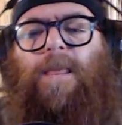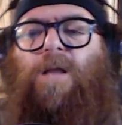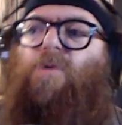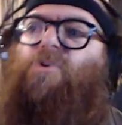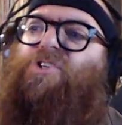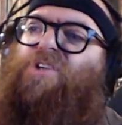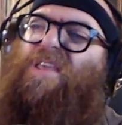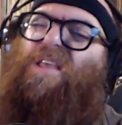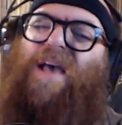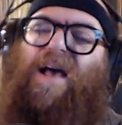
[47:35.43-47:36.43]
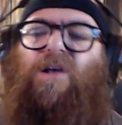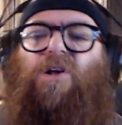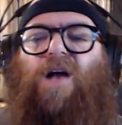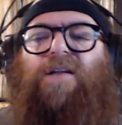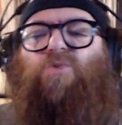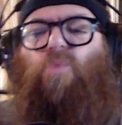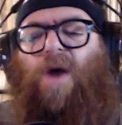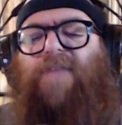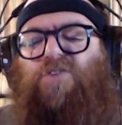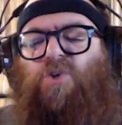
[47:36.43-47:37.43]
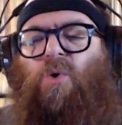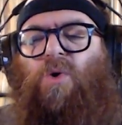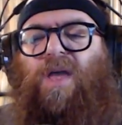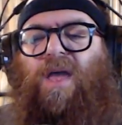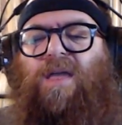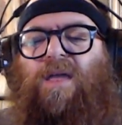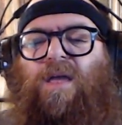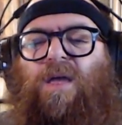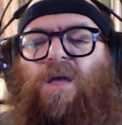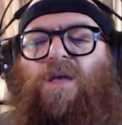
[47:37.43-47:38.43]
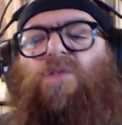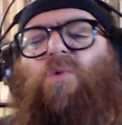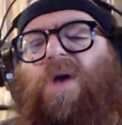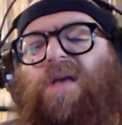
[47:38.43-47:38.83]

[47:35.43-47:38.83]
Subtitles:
you know, he kind of got his wife's okay, the